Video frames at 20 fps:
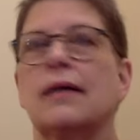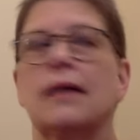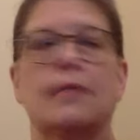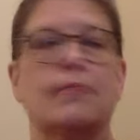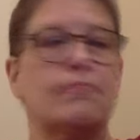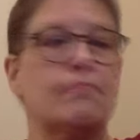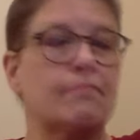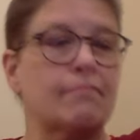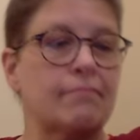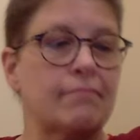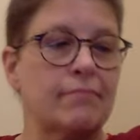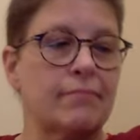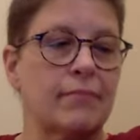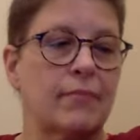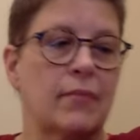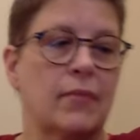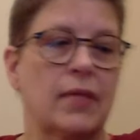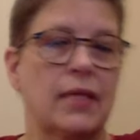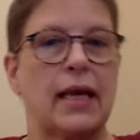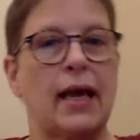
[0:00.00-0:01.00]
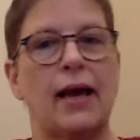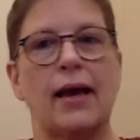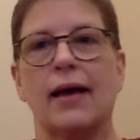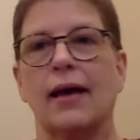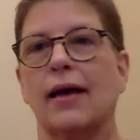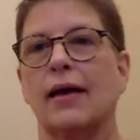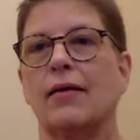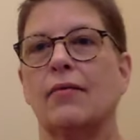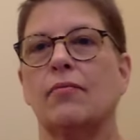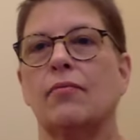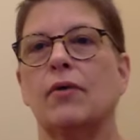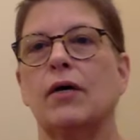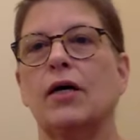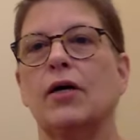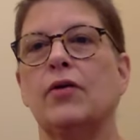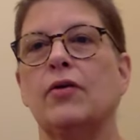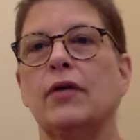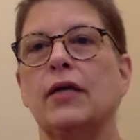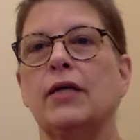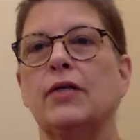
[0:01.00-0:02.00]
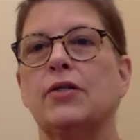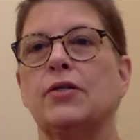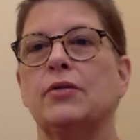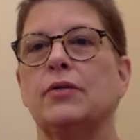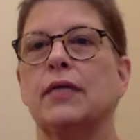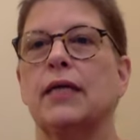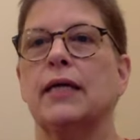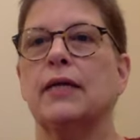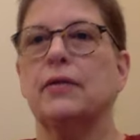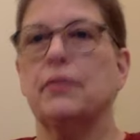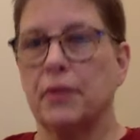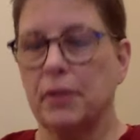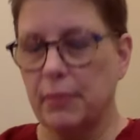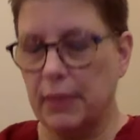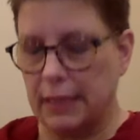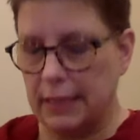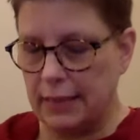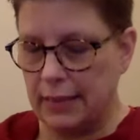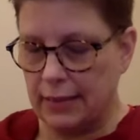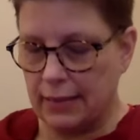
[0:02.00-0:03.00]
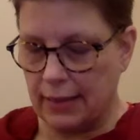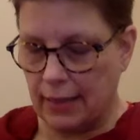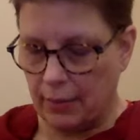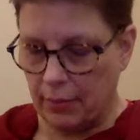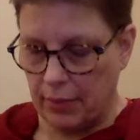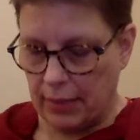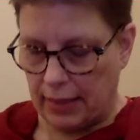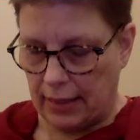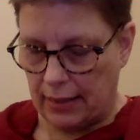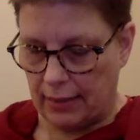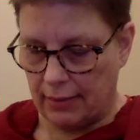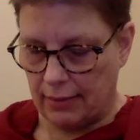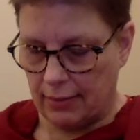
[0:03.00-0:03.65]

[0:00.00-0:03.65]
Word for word: Hmm? Yeah, well, you're not too late. Three minutes is not bad.